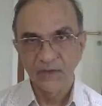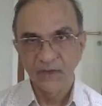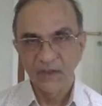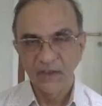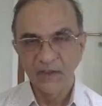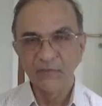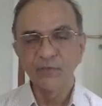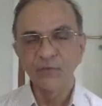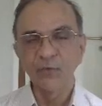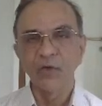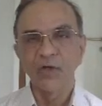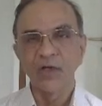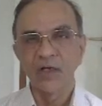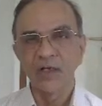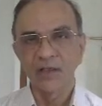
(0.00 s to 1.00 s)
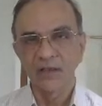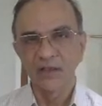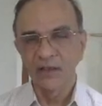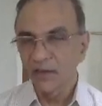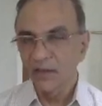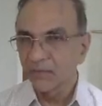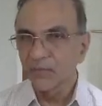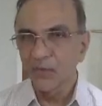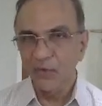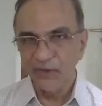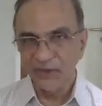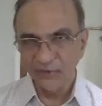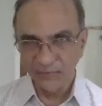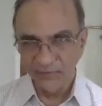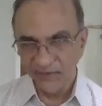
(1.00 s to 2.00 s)
If you are a little more
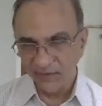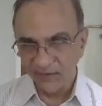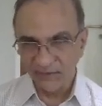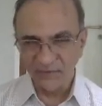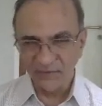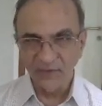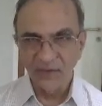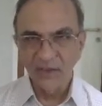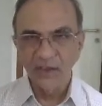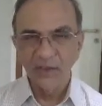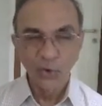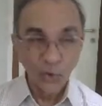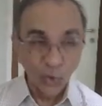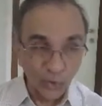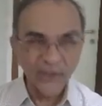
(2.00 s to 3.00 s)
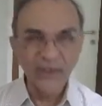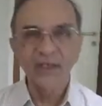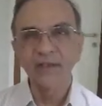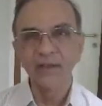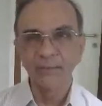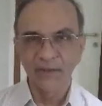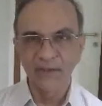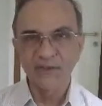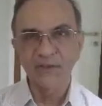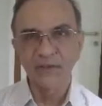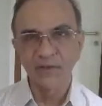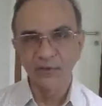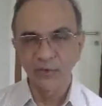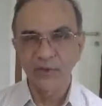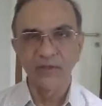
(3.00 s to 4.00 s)
experienced looking at the patient,
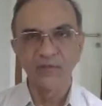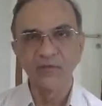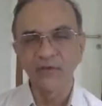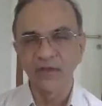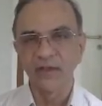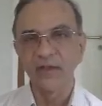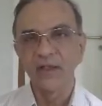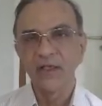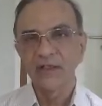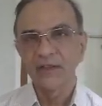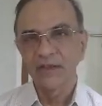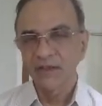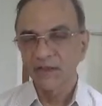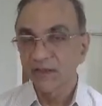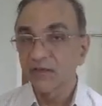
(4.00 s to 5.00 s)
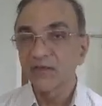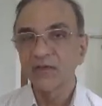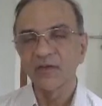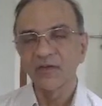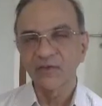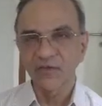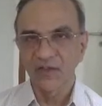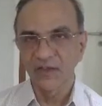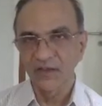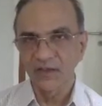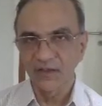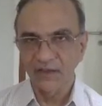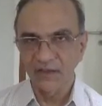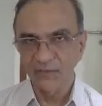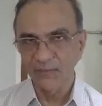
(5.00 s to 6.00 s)
you can say that this is a skeletal
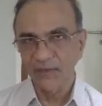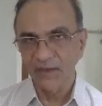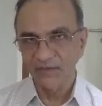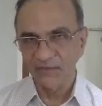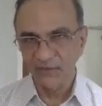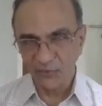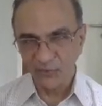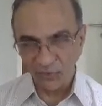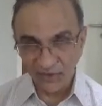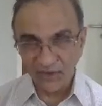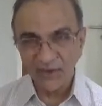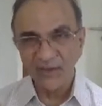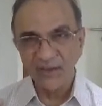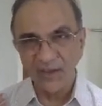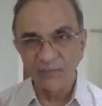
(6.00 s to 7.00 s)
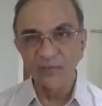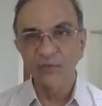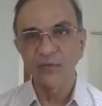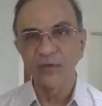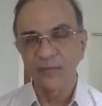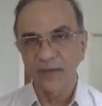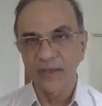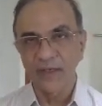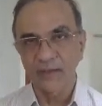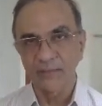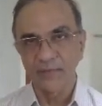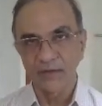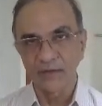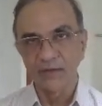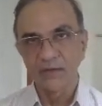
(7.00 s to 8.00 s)
dysplasia. So that comes from habit
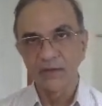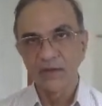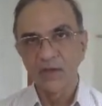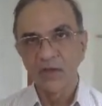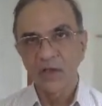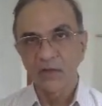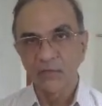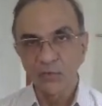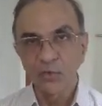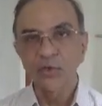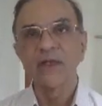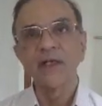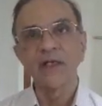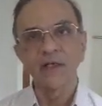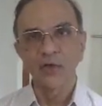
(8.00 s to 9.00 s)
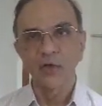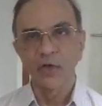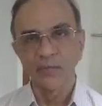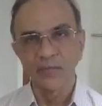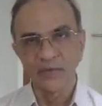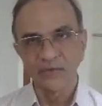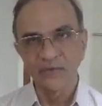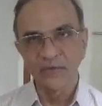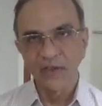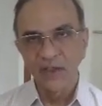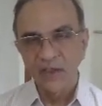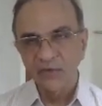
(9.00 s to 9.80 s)
of looking at normals.